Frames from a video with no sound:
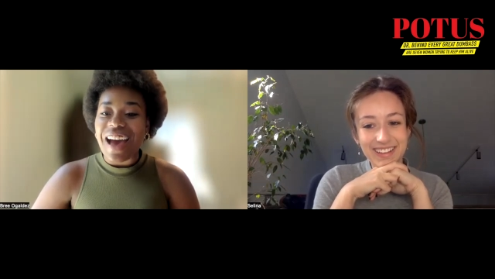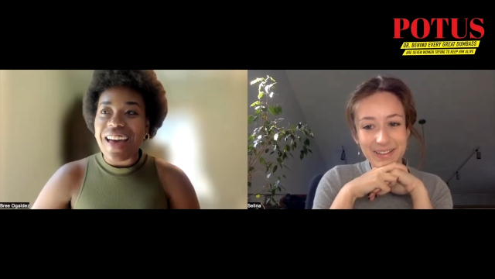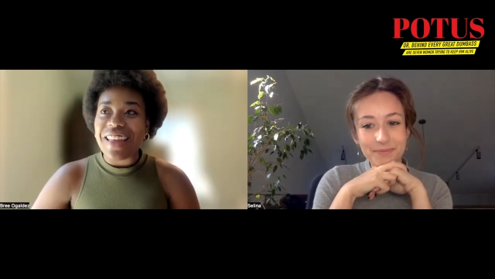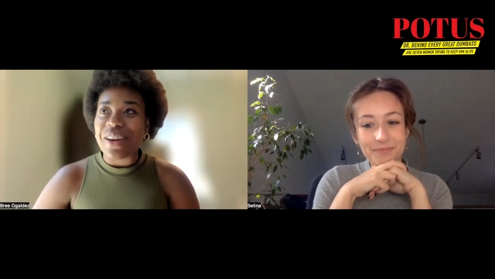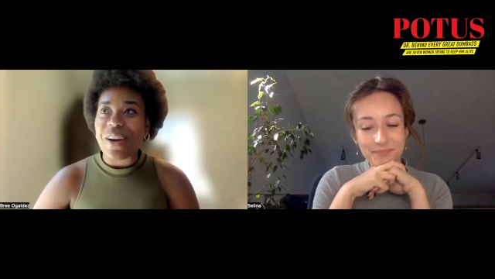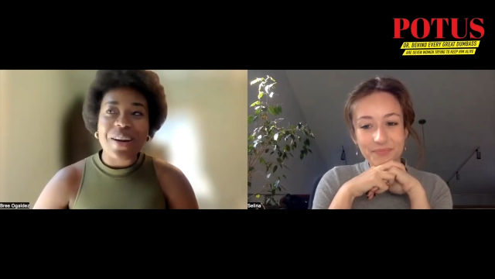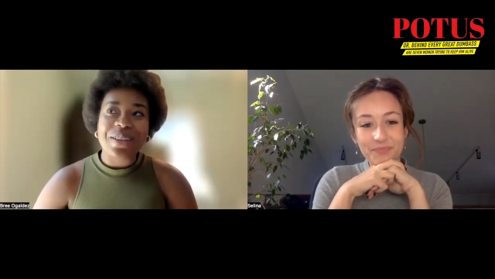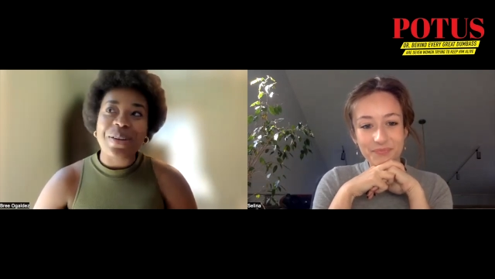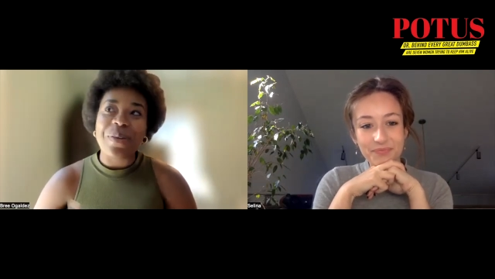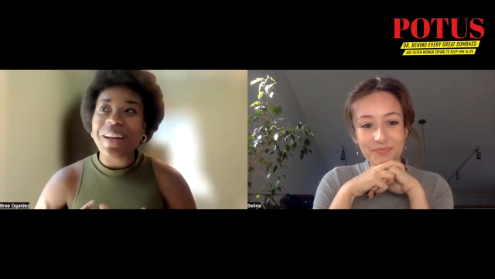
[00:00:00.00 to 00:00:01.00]
Speaker 1: there are
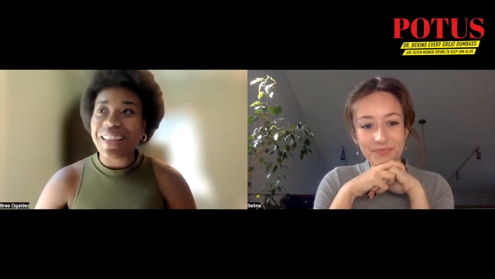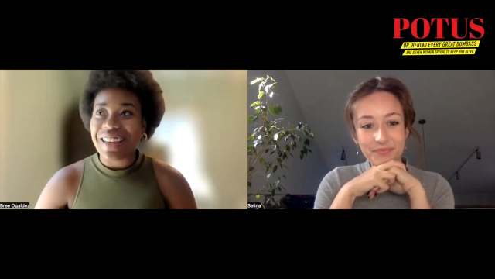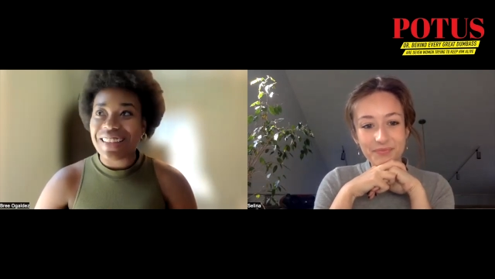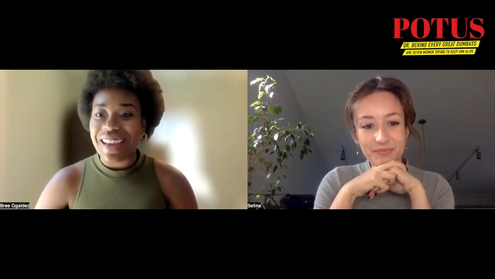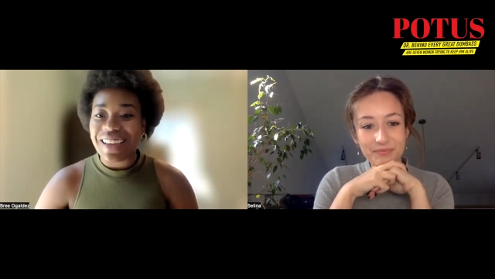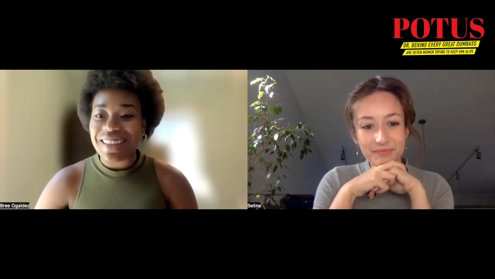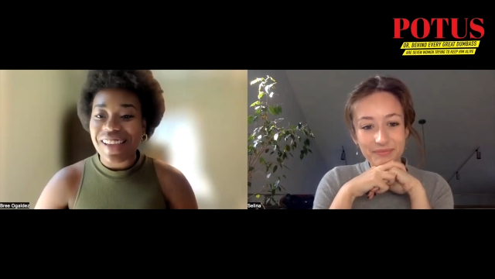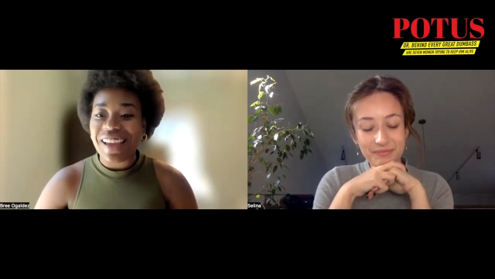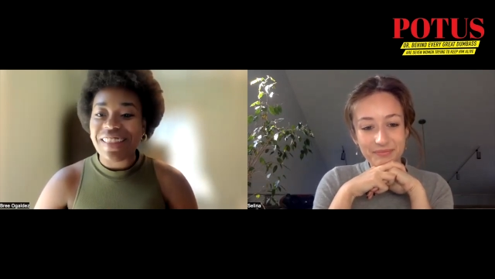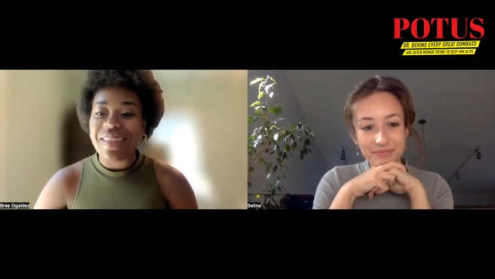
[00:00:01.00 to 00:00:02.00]
so many things I could
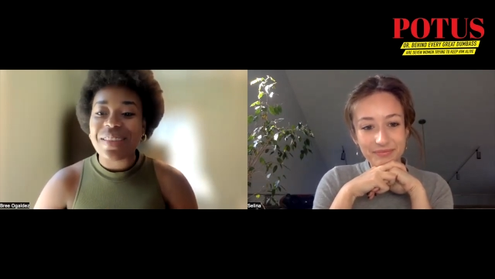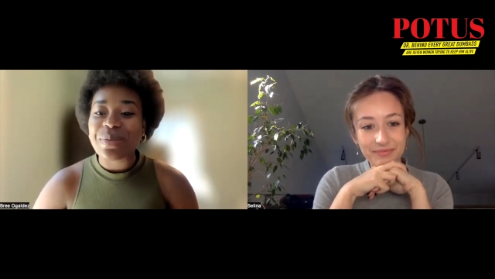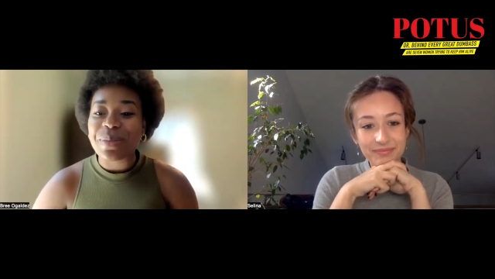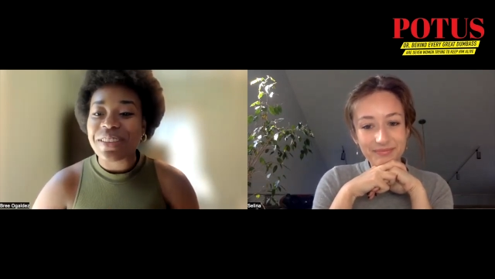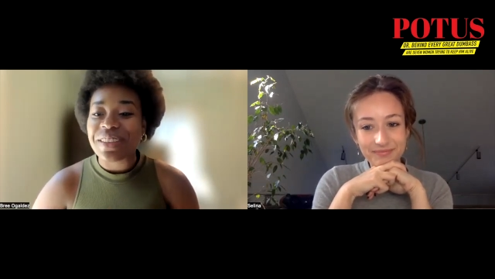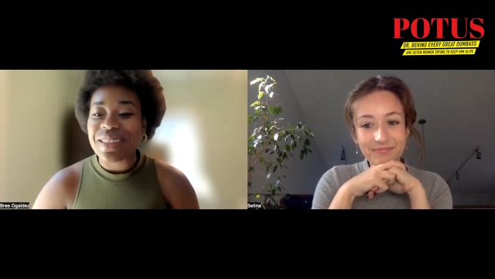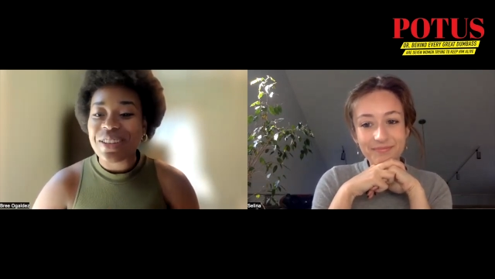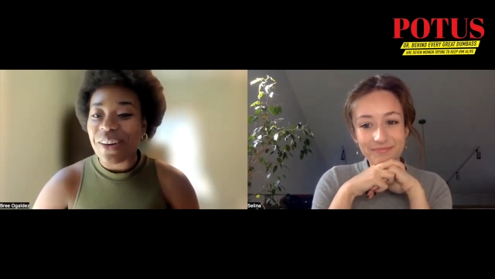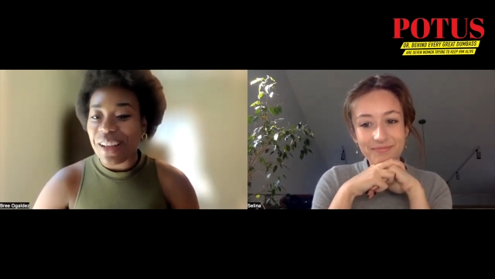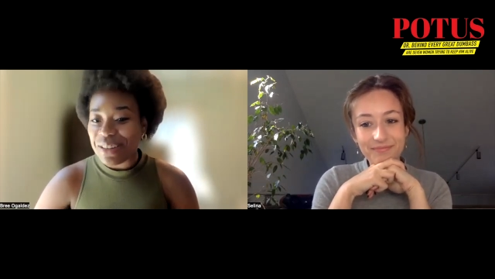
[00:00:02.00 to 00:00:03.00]
say, and then this would just
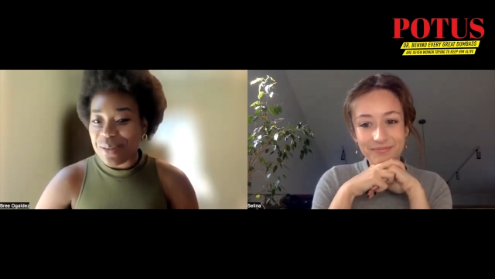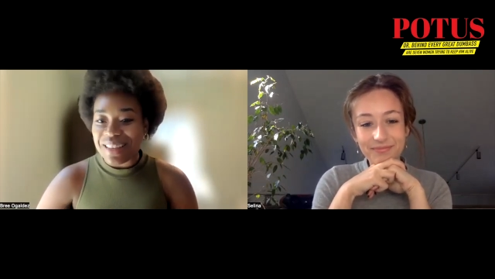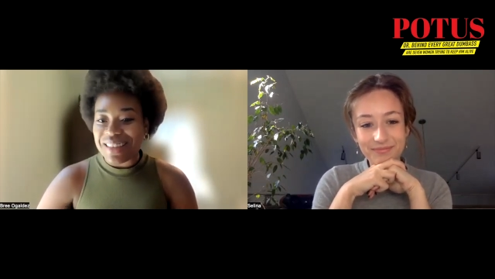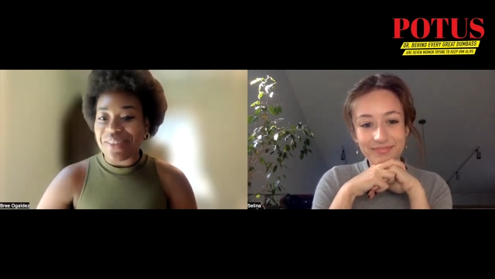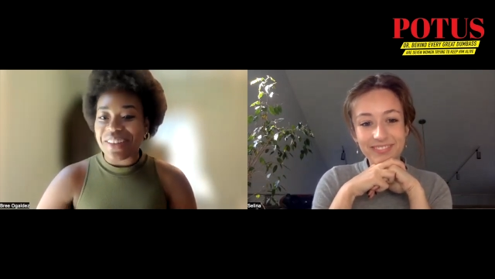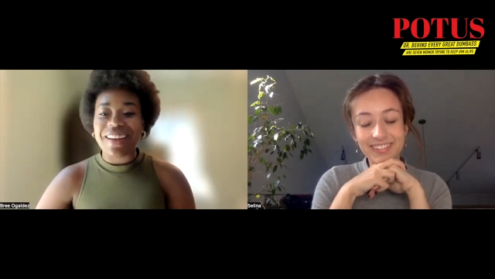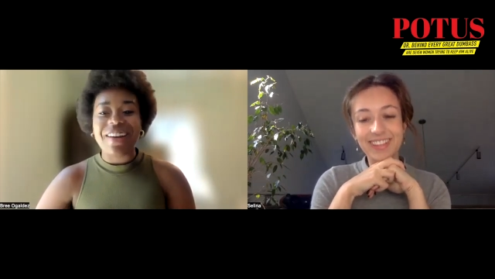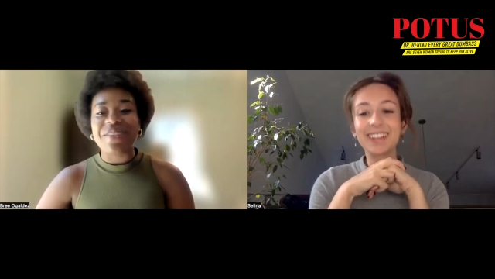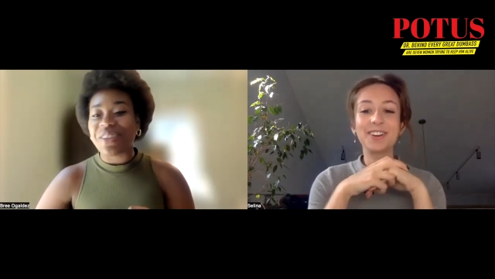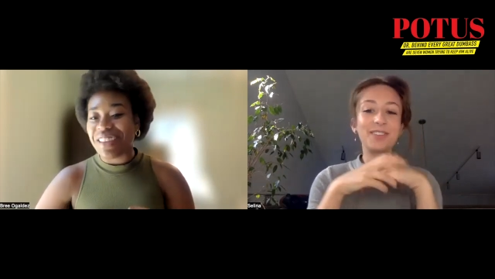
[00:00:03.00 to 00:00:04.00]
turn into us having a
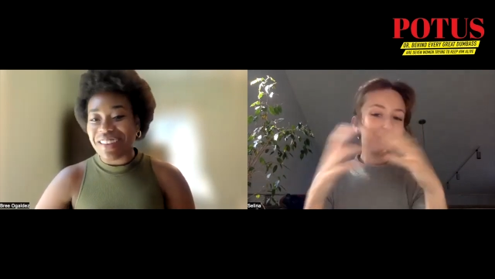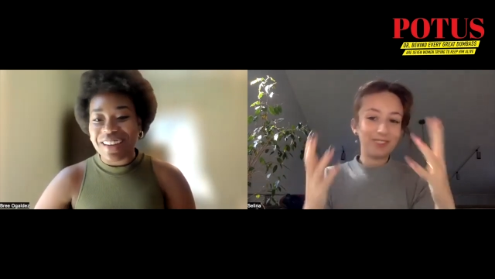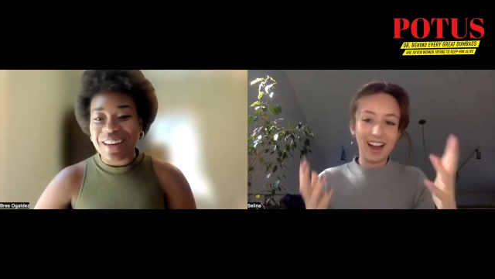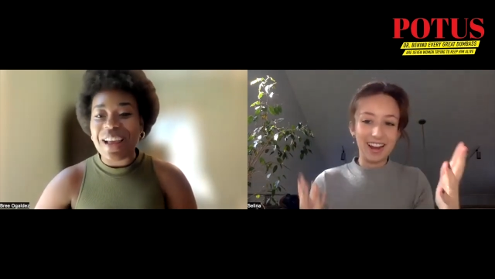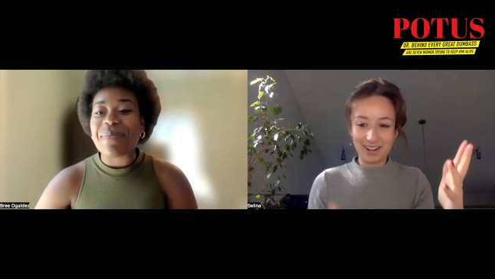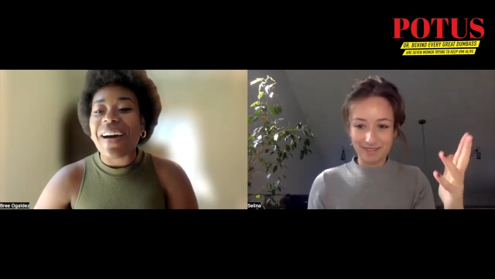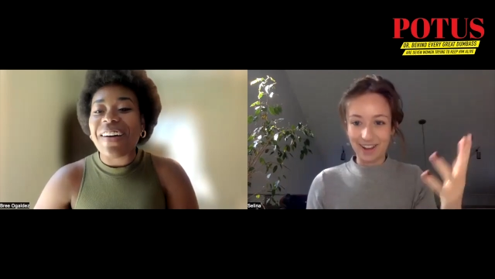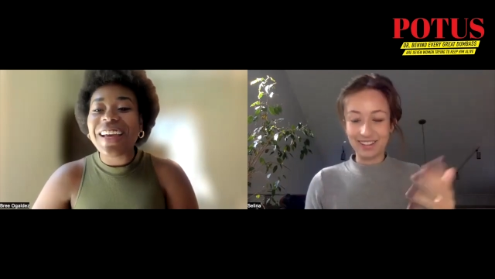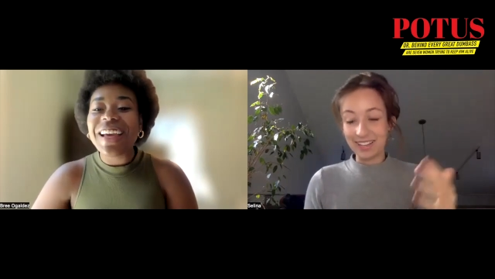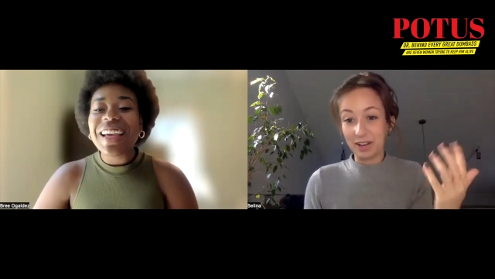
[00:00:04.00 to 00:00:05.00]
conversation, right, about,
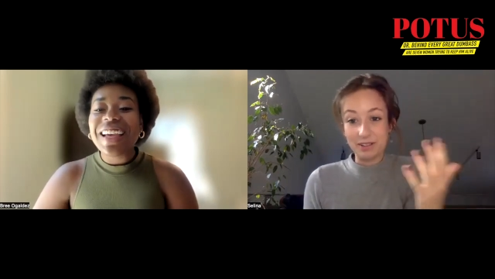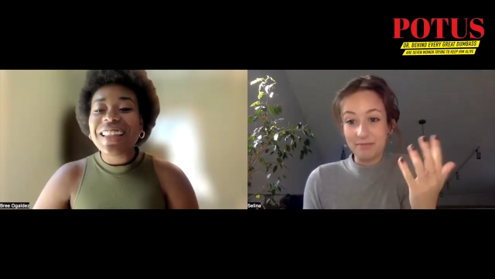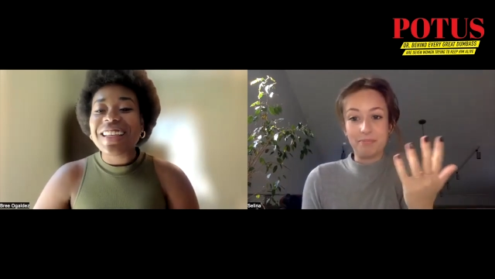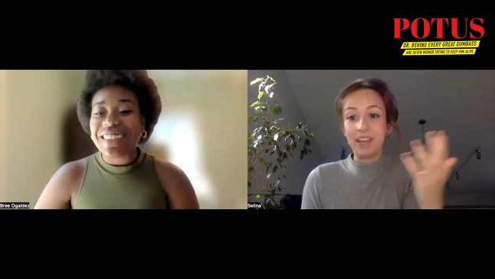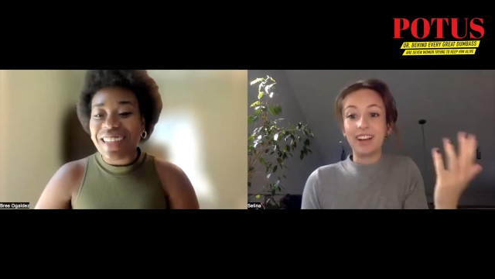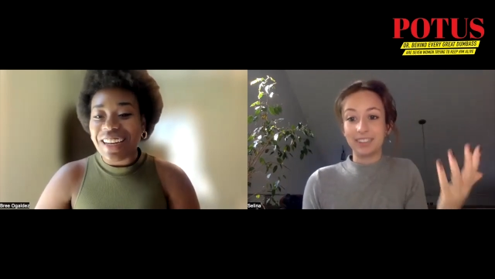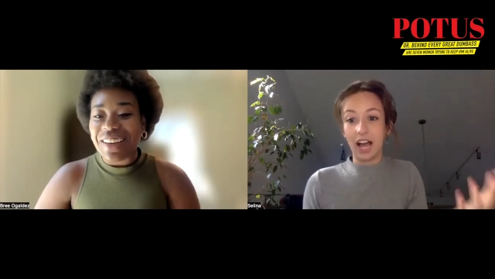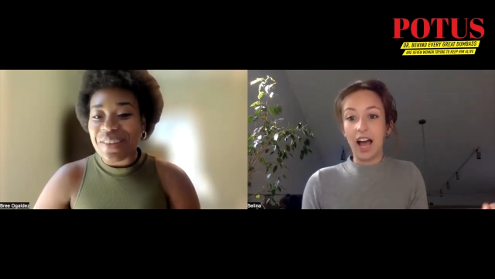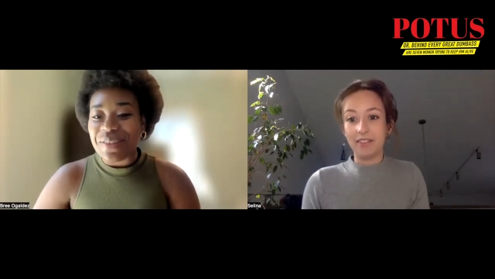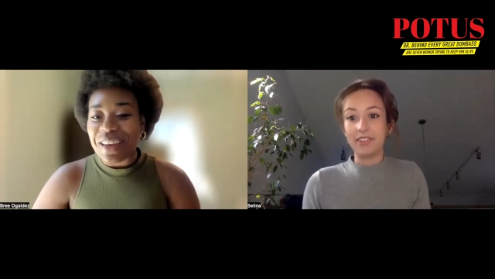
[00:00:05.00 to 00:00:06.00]
about like
Speaker 2: being
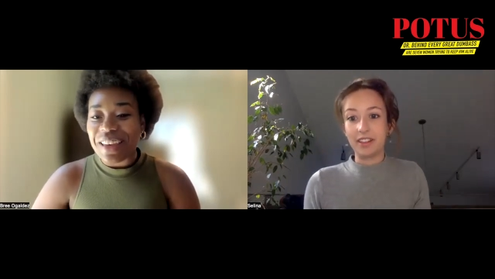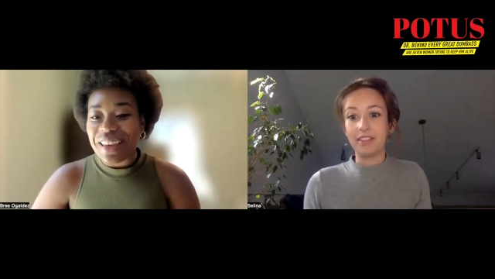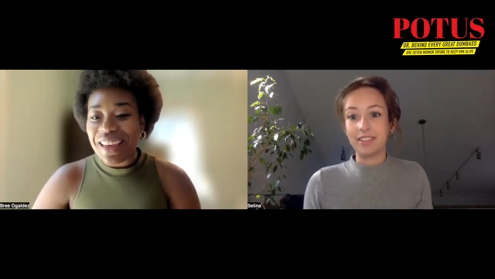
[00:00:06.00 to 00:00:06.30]
alive
Speaker 1: the